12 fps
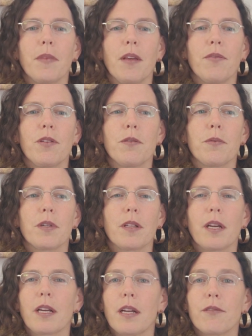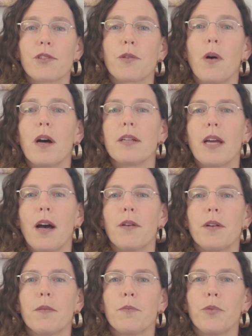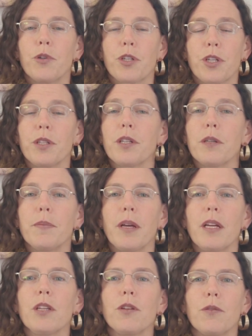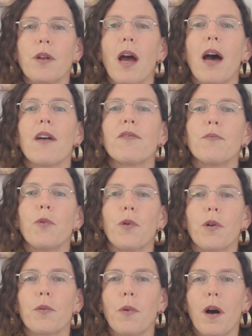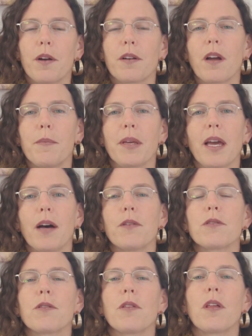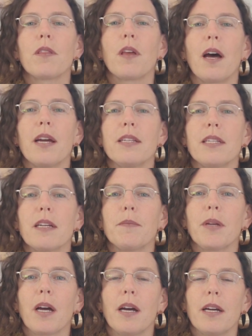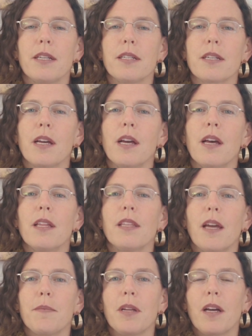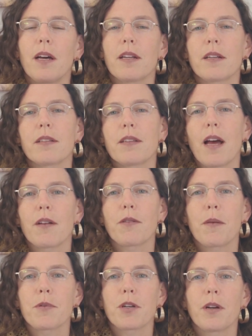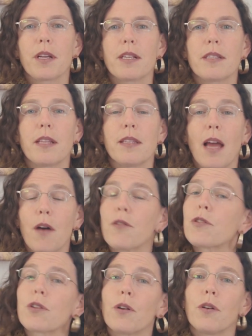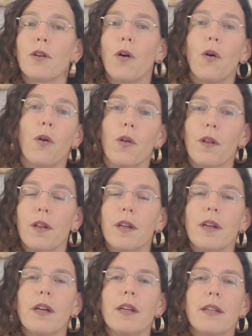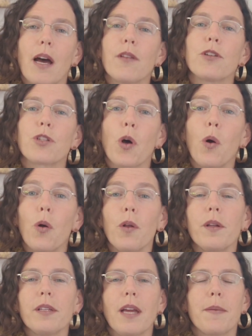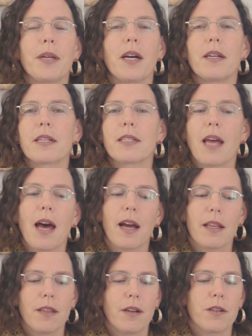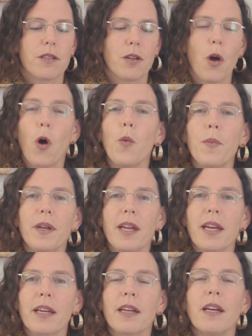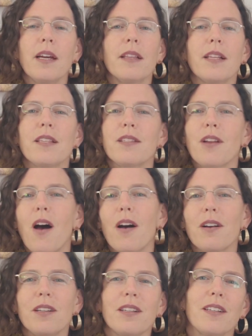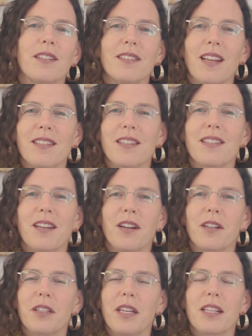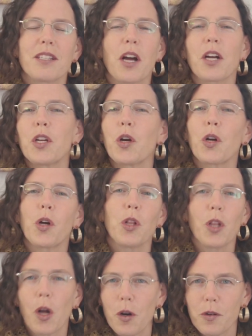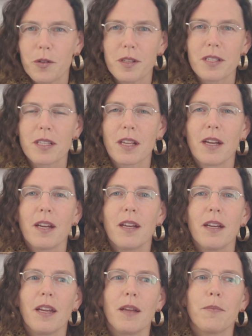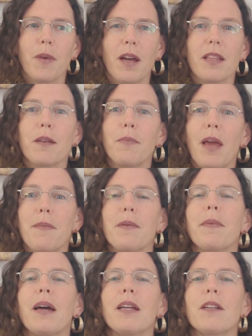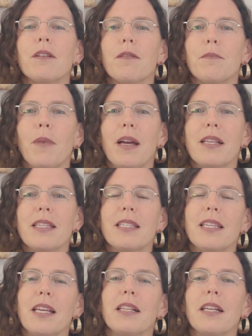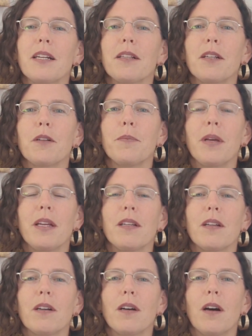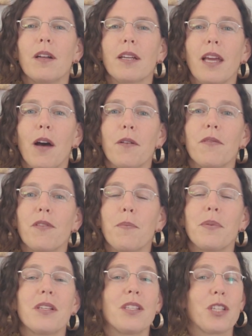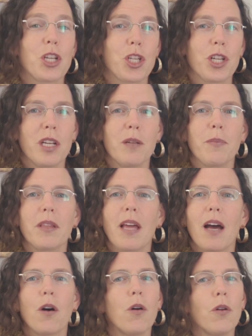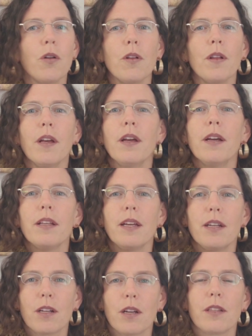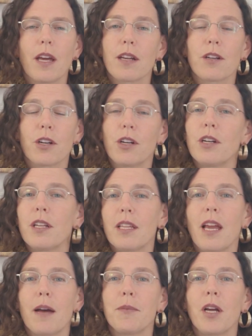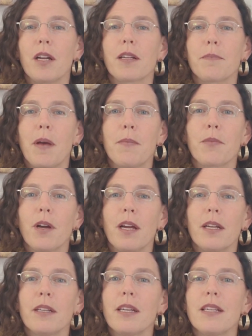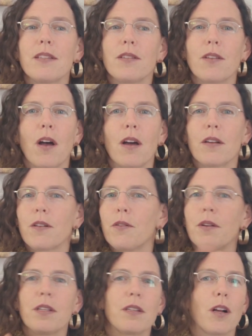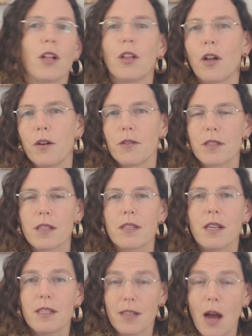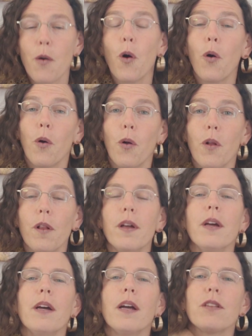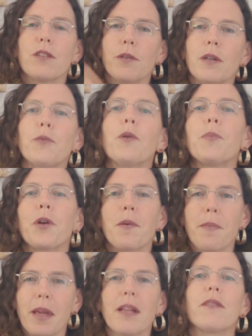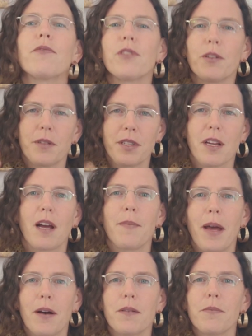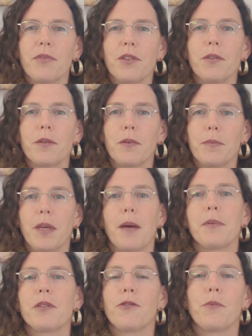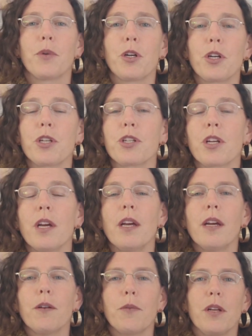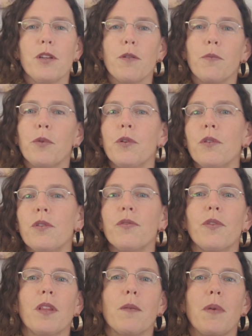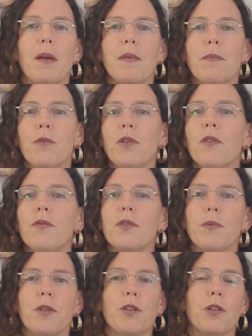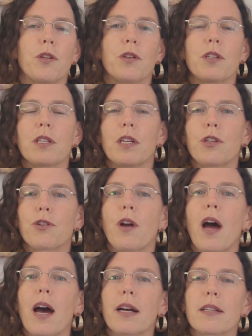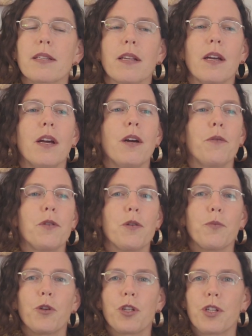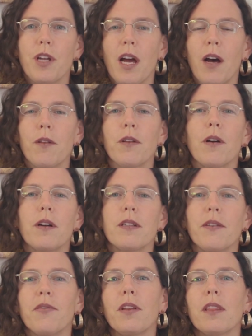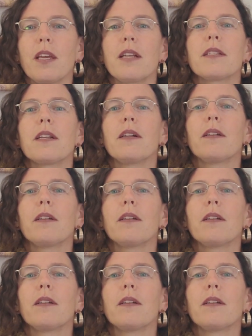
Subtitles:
if you were to kind of squat down and push a little bit, you'd have more water coming out. So the idea behind the amniotic sac rupturing is that now there's a hole. Now there's a hole in the amniotic sac. There's an opening that's not going to necessarily, it's not going to close. The baby might seal it a little bit on account of the position, but that hole that occurred in the amniotic membrane is not going to close. It's now a hole, and so it will permit fluid to come out. Fluid will be able to emerge when you move, when the baby moves, when your uterus contracts, when you push down. There are different things that